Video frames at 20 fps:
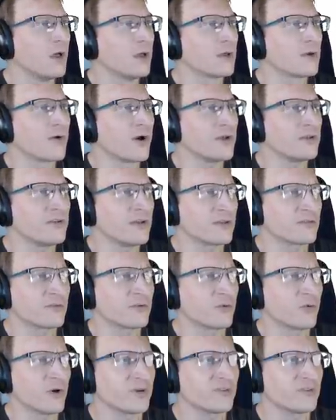Crytek's
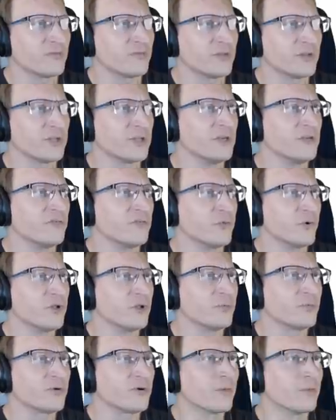requested relief
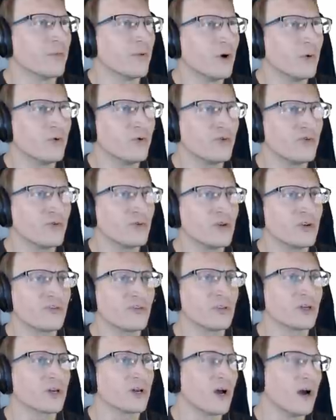will promote
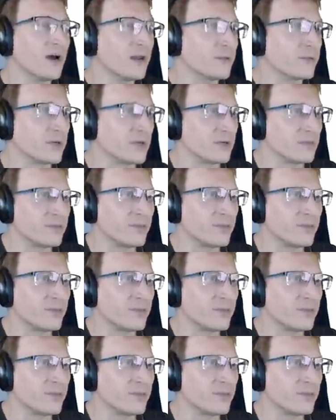judicial economy